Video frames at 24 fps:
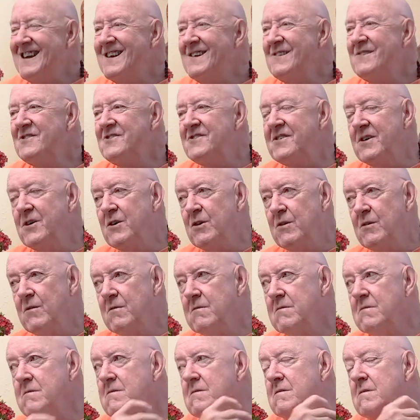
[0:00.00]

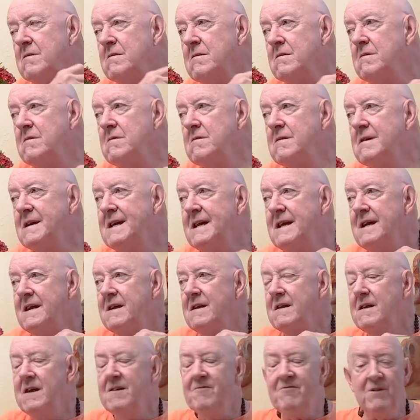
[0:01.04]
So,
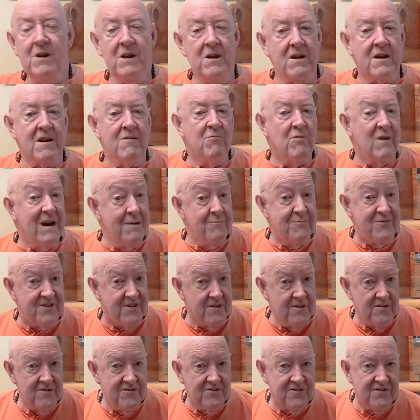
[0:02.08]
if we look at
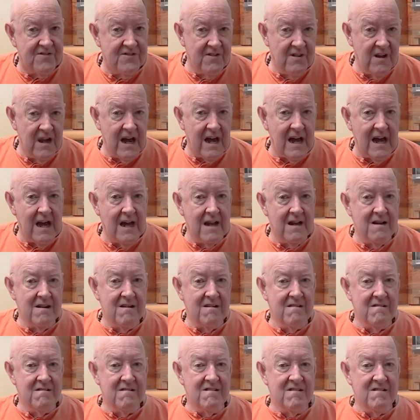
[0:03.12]
Webster's, at
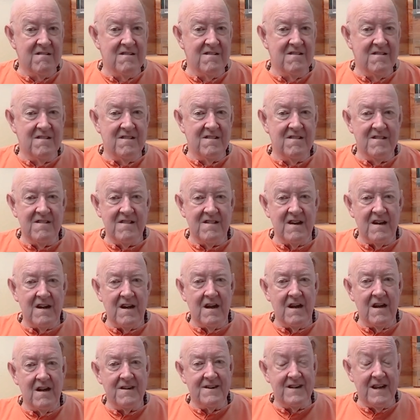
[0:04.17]

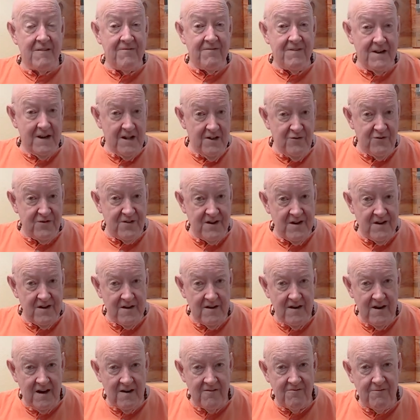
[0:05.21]
the definition
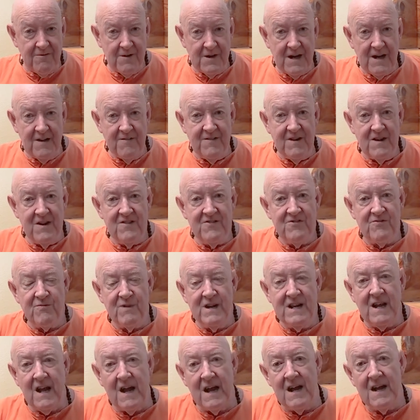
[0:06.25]
of forgiveness,
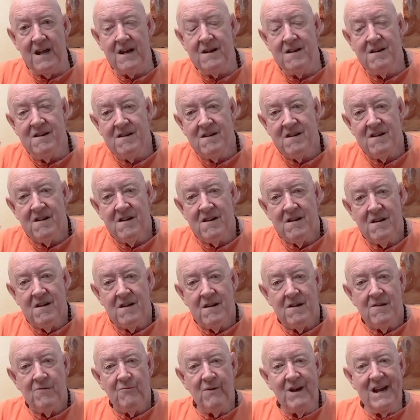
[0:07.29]
we get
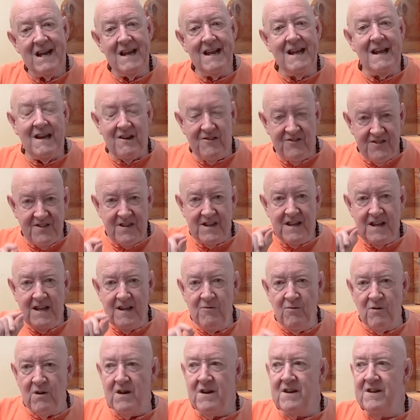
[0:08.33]
release. The key
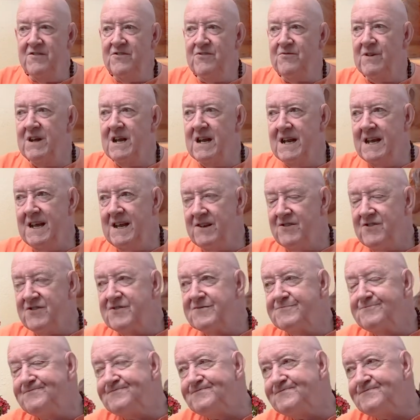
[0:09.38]
word is release.